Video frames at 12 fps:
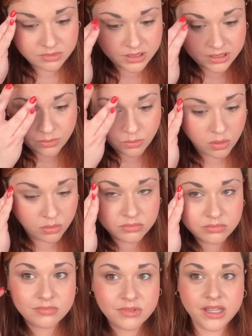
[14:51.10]
it won't
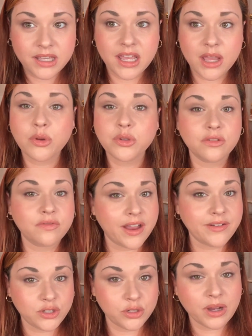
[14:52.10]

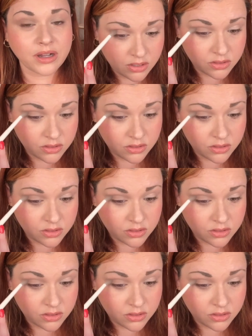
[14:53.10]
survive too well.